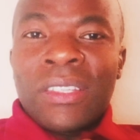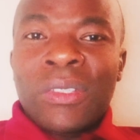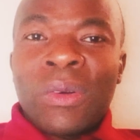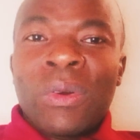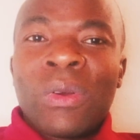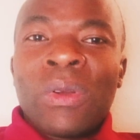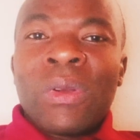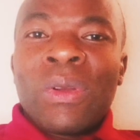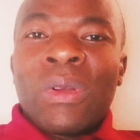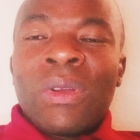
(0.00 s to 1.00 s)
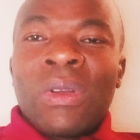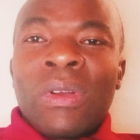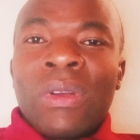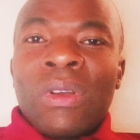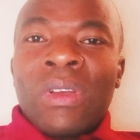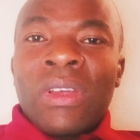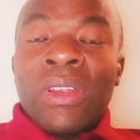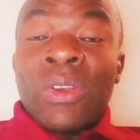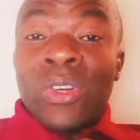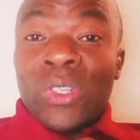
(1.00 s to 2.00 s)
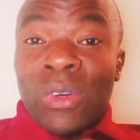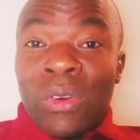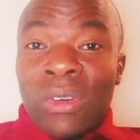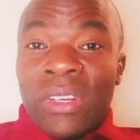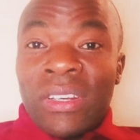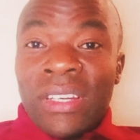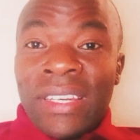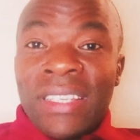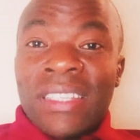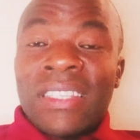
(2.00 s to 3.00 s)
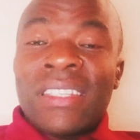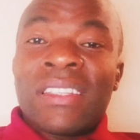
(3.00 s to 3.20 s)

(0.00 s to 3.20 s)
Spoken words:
So, not all this